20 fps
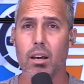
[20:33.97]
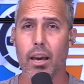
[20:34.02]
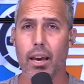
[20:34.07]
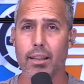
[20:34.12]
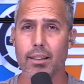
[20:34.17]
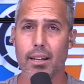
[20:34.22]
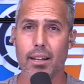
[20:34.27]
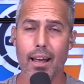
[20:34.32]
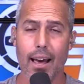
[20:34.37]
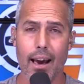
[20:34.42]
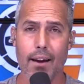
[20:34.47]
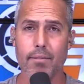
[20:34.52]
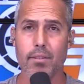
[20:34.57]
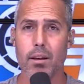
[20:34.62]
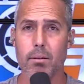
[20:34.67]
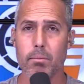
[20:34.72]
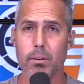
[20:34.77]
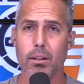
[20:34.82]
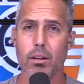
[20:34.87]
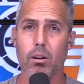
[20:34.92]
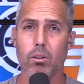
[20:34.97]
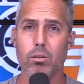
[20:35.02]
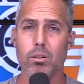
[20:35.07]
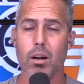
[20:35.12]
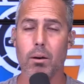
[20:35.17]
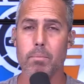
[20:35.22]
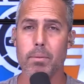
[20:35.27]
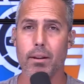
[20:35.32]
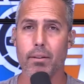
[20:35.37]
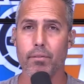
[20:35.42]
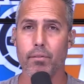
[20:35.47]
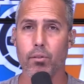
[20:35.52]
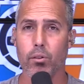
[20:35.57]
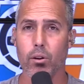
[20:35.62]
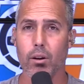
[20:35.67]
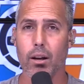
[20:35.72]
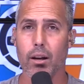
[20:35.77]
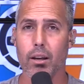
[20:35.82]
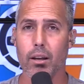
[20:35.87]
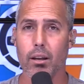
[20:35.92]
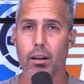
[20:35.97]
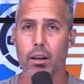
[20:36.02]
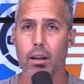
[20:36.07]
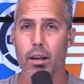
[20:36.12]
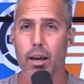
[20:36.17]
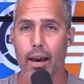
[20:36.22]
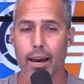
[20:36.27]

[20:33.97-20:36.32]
and then have them, come in for a